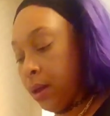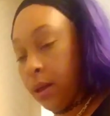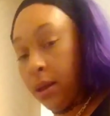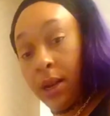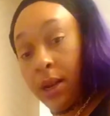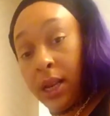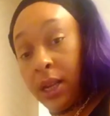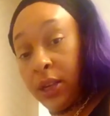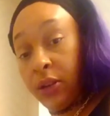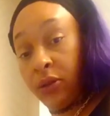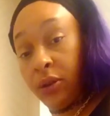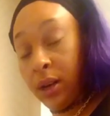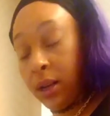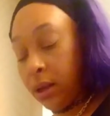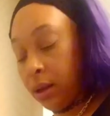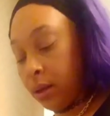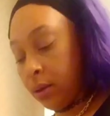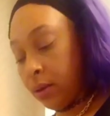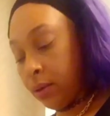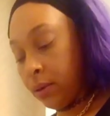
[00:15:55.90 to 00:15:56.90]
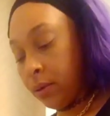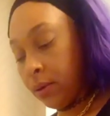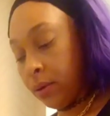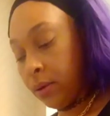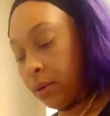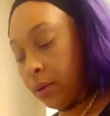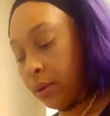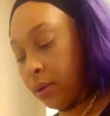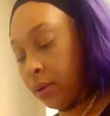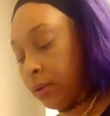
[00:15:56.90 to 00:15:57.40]
Literally.
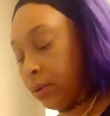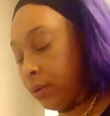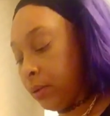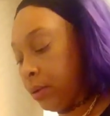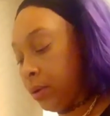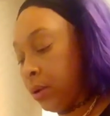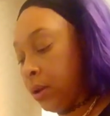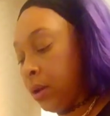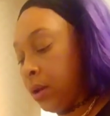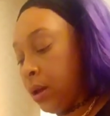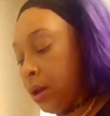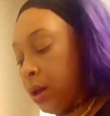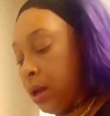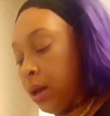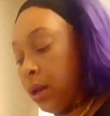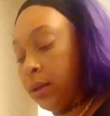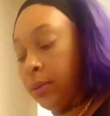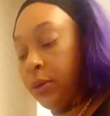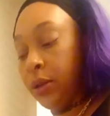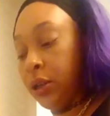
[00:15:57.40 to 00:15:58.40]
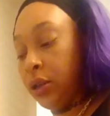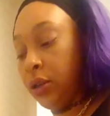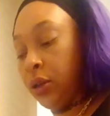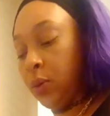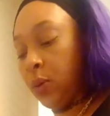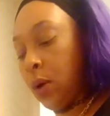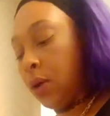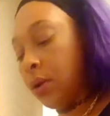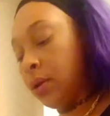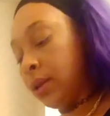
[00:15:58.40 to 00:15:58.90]
As much as you
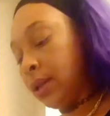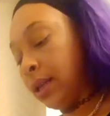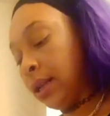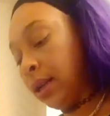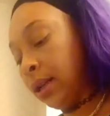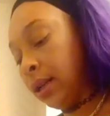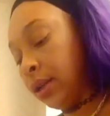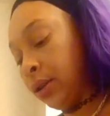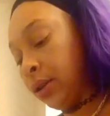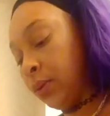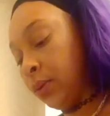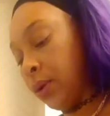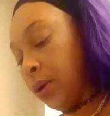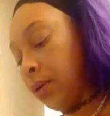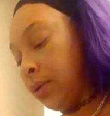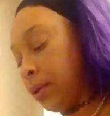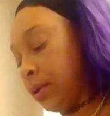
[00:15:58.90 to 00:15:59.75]
want, as little as you want.